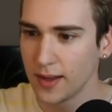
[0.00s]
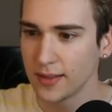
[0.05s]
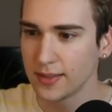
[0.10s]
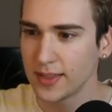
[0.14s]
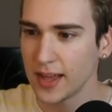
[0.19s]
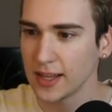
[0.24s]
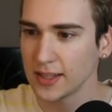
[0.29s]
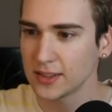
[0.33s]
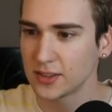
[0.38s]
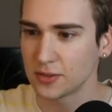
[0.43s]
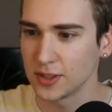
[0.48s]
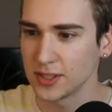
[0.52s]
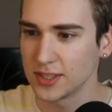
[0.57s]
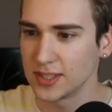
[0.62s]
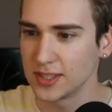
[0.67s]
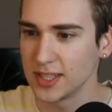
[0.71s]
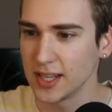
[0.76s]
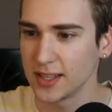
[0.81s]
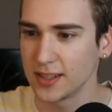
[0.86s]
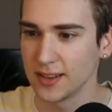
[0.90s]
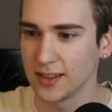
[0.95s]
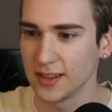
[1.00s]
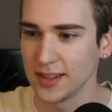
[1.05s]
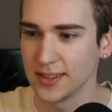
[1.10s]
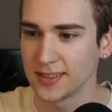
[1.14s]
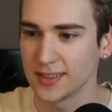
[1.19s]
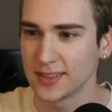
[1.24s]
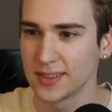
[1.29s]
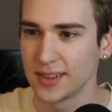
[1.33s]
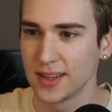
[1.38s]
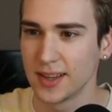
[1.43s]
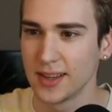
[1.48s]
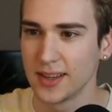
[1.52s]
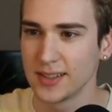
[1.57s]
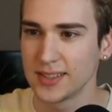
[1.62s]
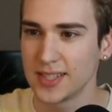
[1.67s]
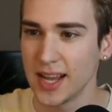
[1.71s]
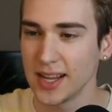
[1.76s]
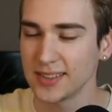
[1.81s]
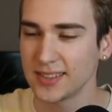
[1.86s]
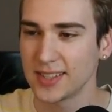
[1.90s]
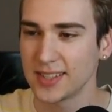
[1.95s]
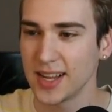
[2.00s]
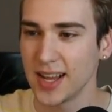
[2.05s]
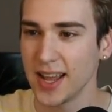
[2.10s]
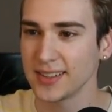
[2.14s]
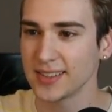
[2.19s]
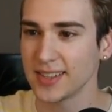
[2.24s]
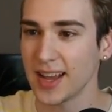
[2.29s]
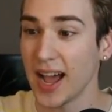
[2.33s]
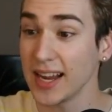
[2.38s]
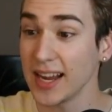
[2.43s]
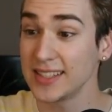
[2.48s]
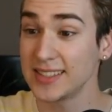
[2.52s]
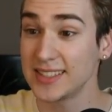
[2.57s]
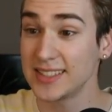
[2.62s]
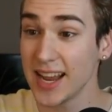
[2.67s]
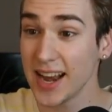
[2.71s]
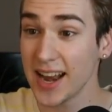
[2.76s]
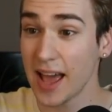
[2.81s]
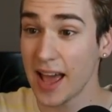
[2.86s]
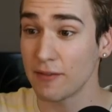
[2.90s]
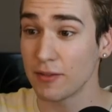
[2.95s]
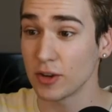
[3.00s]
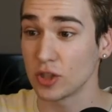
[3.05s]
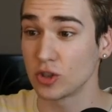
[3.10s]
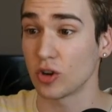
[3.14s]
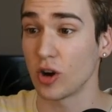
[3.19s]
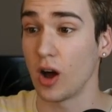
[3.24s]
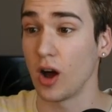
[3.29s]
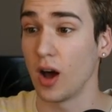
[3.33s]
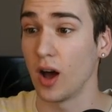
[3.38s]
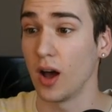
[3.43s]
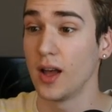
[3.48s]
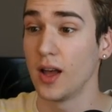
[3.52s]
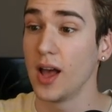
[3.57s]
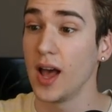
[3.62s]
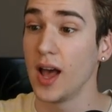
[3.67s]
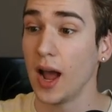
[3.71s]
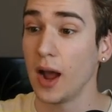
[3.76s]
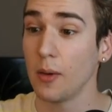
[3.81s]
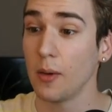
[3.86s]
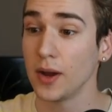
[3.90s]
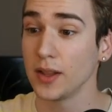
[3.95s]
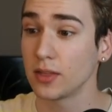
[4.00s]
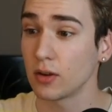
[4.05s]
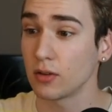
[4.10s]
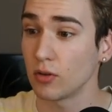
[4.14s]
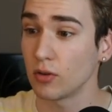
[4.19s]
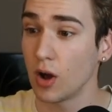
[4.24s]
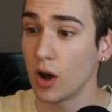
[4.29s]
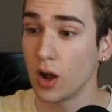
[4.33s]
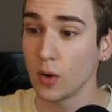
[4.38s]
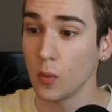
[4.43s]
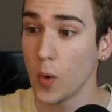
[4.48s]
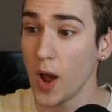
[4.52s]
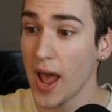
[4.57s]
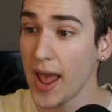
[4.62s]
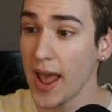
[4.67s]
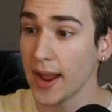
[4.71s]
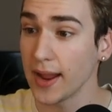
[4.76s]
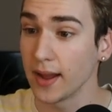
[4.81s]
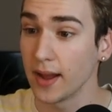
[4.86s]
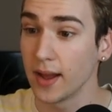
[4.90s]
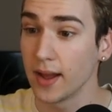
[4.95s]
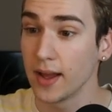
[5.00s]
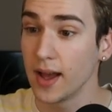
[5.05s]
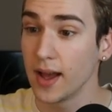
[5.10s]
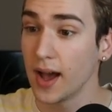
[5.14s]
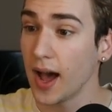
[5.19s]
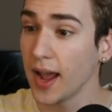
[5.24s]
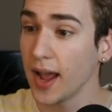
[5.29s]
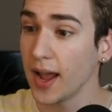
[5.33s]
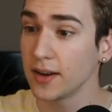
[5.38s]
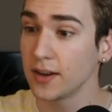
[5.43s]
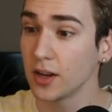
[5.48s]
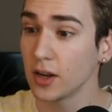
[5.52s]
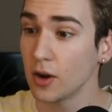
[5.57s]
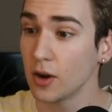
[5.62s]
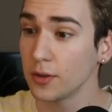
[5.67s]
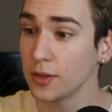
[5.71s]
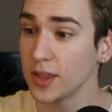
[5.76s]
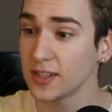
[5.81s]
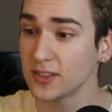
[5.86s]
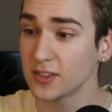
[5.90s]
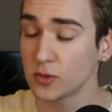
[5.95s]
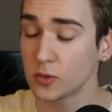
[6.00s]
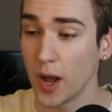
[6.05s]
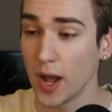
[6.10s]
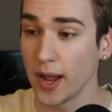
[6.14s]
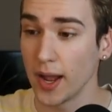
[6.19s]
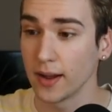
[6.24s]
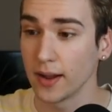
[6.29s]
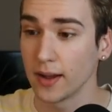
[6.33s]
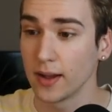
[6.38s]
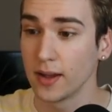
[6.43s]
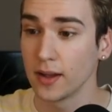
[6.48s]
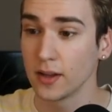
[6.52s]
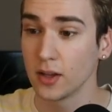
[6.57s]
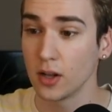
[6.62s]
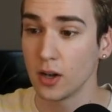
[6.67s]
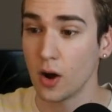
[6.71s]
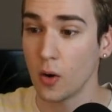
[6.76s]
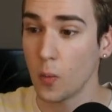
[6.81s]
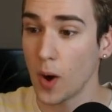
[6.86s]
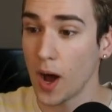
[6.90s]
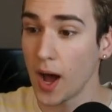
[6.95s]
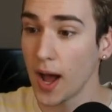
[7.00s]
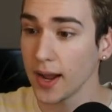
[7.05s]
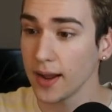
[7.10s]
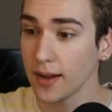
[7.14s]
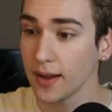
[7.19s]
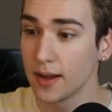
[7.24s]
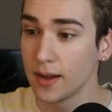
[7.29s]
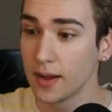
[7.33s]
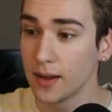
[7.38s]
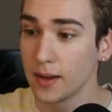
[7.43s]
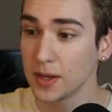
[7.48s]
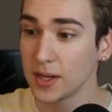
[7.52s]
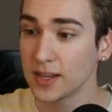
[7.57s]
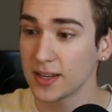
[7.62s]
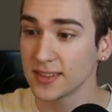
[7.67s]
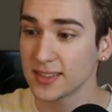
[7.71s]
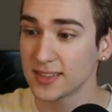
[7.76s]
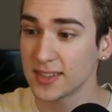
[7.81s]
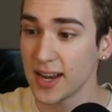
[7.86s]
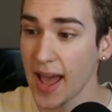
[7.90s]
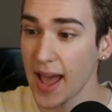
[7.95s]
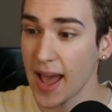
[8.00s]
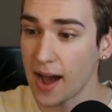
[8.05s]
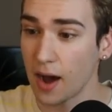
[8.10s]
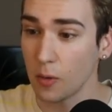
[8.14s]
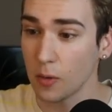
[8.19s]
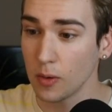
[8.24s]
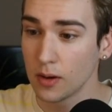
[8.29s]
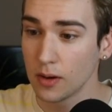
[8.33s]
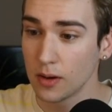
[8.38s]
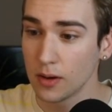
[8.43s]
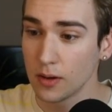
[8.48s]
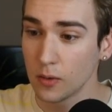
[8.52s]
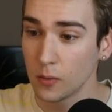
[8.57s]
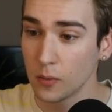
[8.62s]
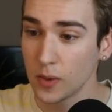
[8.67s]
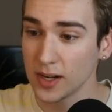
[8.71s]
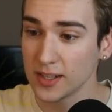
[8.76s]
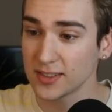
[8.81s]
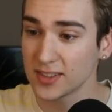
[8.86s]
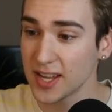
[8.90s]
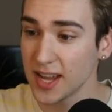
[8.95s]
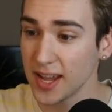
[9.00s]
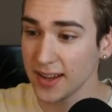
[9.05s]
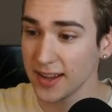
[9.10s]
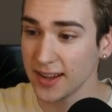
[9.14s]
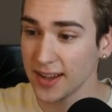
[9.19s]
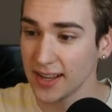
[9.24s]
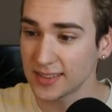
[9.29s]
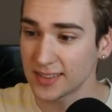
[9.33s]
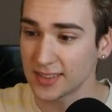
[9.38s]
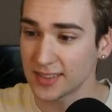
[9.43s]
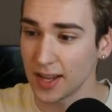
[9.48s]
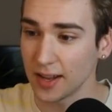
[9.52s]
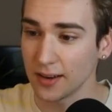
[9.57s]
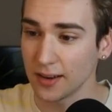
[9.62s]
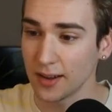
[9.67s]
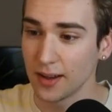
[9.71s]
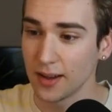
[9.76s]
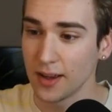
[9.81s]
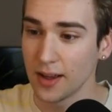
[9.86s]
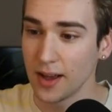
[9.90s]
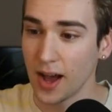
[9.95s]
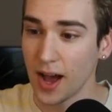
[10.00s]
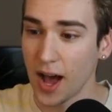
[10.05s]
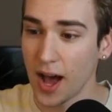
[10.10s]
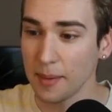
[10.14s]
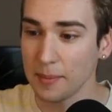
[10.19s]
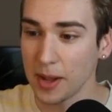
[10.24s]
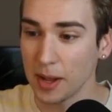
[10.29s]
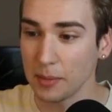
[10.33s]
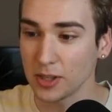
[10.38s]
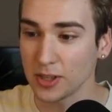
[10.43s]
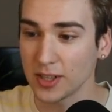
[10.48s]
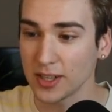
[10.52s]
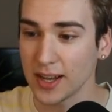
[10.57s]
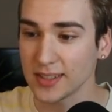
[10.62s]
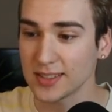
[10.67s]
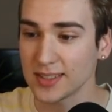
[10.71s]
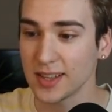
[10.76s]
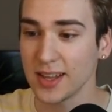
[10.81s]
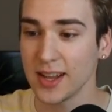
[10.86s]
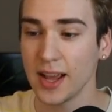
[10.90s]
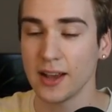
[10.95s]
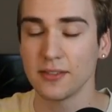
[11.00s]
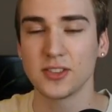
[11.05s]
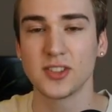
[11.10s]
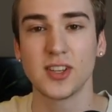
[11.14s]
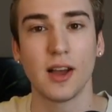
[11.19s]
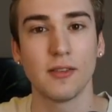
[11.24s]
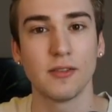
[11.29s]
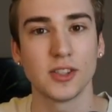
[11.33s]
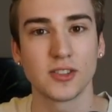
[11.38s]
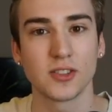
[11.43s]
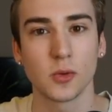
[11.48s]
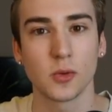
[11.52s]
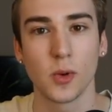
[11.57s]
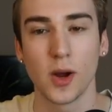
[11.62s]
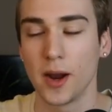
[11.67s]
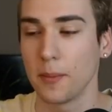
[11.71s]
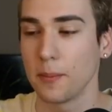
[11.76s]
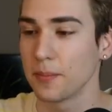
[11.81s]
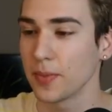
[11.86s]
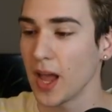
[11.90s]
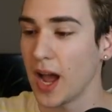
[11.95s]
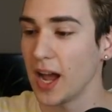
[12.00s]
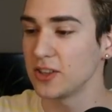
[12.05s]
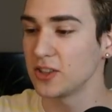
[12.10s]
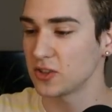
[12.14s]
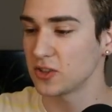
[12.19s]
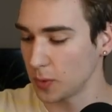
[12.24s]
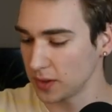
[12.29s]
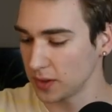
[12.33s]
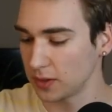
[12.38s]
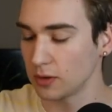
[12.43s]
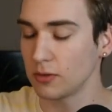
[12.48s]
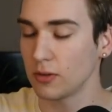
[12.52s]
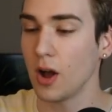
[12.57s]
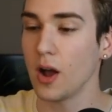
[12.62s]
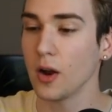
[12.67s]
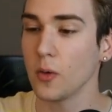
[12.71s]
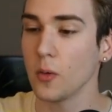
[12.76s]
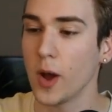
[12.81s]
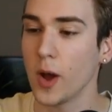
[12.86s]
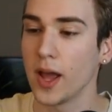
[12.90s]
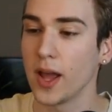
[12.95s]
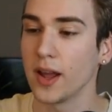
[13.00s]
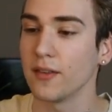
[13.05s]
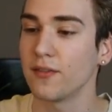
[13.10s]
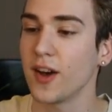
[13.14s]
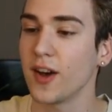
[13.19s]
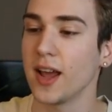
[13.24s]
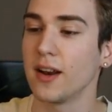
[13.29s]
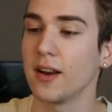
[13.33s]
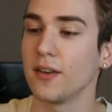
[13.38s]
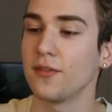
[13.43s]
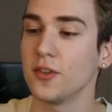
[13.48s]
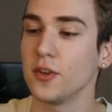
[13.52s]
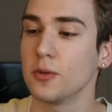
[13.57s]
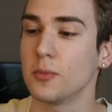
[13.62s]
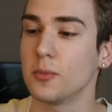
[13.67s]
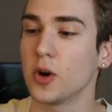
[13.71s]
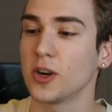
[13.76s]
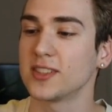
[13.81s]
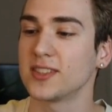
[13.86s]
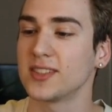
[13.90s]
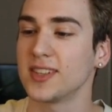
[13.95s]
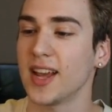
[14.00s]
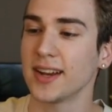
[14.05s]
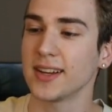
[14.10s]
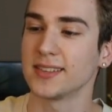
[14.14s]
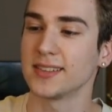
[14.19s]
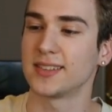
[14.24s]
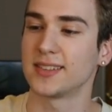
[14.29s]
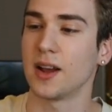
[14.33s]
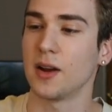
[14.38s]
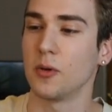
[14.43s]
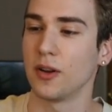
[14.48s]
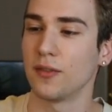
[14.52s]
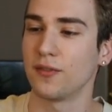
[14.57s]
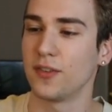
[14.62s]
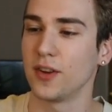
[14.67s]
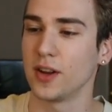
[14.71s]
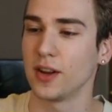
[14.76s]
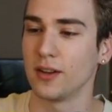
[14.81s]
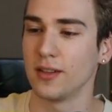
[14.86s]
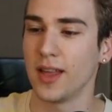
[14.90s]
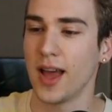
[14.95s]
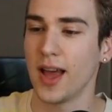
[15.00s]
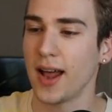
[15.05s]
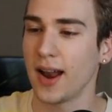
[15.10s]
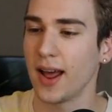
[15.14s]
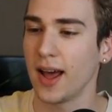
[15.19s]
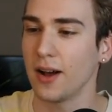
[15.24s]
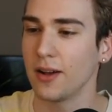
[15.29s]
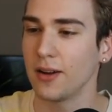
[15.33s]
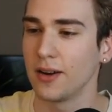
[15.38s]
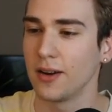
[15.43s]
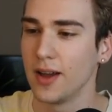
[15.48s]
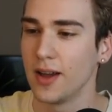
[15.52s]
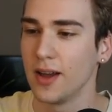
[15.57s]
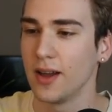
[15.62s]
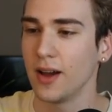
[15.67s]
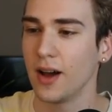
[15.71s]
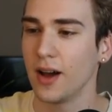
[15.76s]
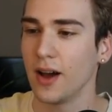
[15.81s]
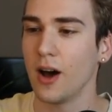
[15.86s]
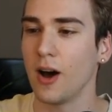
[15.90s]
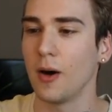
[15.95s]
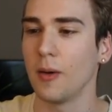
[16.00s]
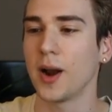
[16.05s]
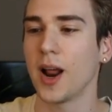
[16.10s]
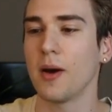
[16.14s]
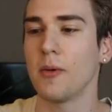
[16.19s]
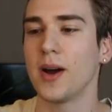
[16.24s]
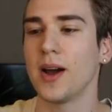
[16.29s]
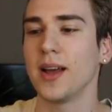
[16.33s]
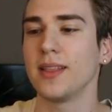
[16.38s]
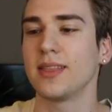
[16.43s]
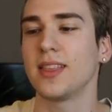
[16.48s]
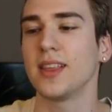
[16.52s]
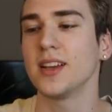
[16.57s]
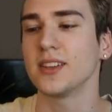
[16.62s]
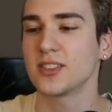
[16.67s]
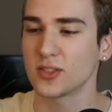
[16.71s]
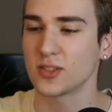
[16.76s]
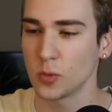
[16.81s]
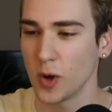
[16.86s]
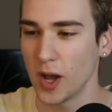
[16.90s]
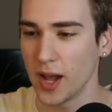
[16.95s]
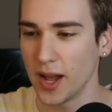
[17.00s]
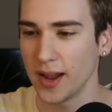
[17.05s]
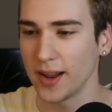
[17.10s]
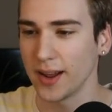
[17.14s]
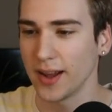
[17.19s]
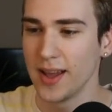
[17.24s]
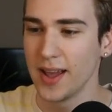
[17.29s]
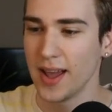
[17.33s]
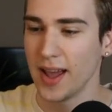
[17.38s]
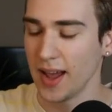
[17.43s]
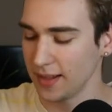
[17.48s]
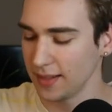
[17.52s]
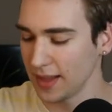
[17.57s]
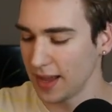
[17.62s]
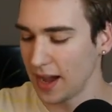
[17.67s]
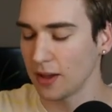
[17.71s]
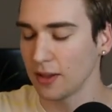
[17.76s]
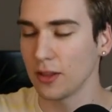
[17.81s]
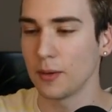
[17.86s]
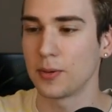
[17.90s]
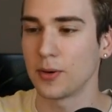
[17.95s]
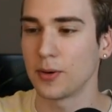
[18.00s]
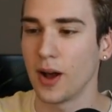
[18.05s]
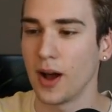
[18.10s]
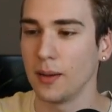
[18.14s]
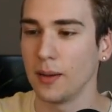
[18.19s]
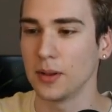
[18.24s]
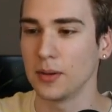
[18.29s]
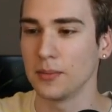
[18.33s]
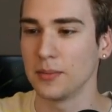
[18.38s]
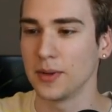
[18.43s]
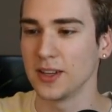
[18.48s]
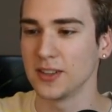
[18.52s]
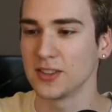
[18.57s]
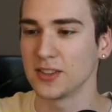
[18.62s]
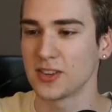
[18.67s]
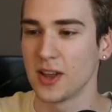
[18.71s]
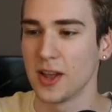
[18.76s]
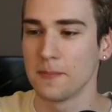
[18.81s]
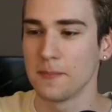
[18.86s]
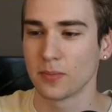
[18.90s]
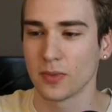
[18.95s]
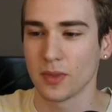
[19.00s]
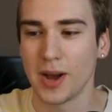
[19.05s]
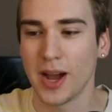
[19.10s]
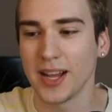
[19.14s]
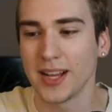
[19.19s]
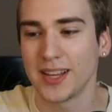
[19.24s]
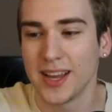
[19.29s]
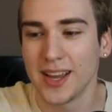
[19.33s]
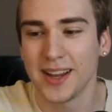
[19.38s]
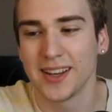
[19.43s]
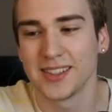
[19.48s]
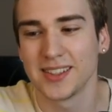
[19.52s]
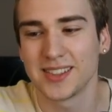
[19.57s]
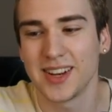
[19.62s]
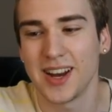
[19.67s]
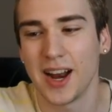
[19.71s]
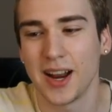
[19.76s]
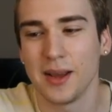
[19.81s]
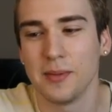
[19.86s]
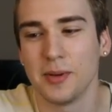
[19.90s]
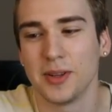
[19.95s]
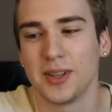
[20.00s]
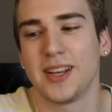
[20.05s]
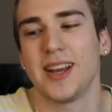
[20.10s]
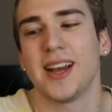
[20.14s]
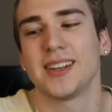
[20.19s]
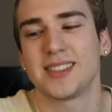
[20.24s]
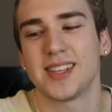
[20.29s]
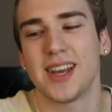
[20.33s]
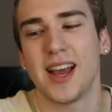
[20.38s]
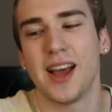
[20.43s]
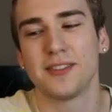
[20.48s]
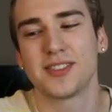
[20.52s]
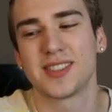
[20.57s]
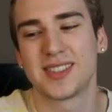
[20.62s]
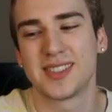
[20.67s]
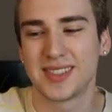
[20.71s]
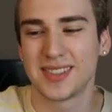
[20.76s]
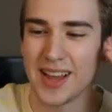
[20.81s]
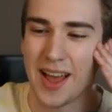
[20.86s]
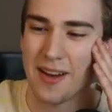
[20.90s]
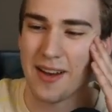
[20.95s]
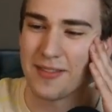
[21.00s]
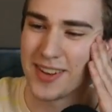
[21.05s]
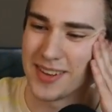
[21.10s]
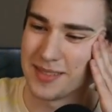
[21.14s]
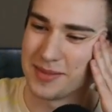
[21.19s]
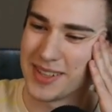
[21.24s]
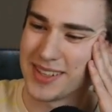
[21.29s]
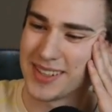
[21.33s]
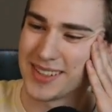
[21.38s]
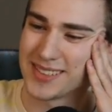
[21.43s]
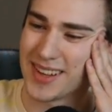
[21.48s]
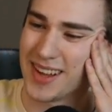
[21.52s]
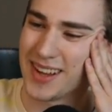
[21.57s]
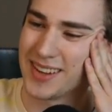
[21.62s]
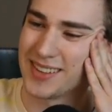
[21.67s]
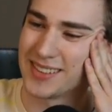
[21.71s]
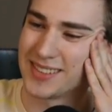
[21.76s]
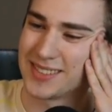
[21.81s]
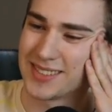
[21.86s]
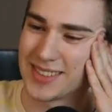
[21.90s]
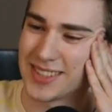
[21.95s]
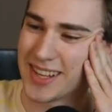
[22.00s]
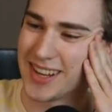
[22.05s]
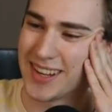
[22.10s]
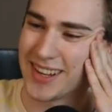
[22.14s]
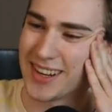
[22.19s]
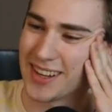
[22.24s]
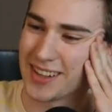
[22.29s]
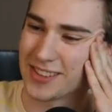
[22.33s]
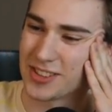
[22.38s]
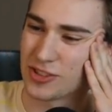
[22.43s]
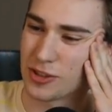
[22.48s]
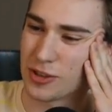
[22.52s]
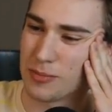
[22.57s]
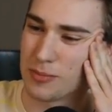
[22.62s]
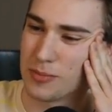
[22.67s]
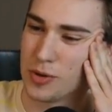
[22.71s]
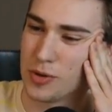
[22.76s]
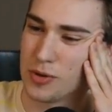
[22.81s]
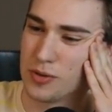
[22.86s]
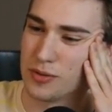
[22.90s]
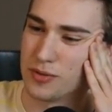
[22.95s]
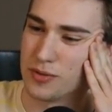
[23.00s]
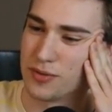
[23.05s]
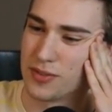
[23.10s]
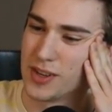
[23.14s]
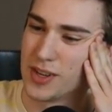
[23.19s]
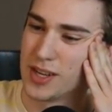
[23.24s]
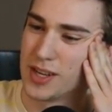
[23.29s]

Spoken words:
That's ridiculous. Takes. I did have a draw. I went the wrong way. I had to go this way. You know why? Because now, when his king gets in, I'm able to get to the f7 square. I just went the wrong way. If I had a few more seconds, I would have figured that out. Oh, but I went this way, and now the problem is my king is not able to get to f7 because I had to take an extra move.